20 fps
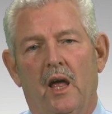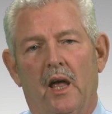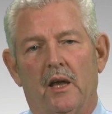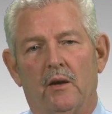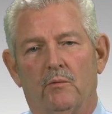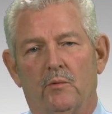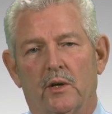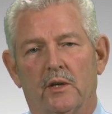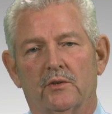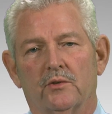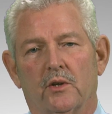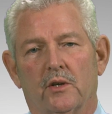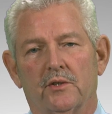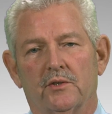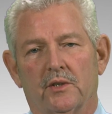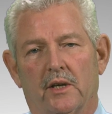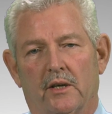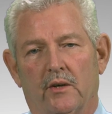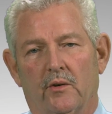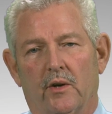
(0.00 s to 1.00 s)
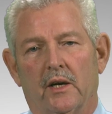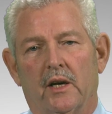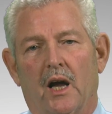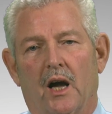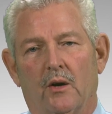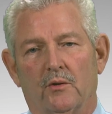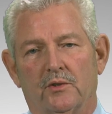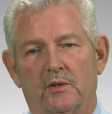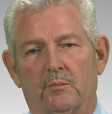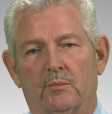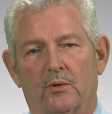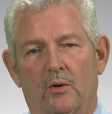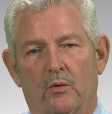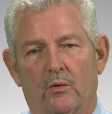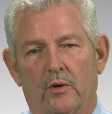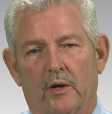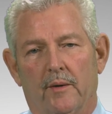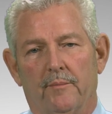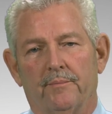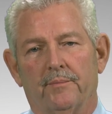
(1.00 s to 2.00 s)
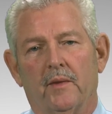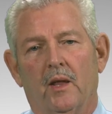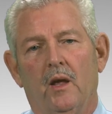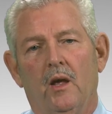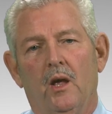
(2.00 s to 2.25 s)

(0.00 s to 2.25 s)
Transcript: a resource center and housing program.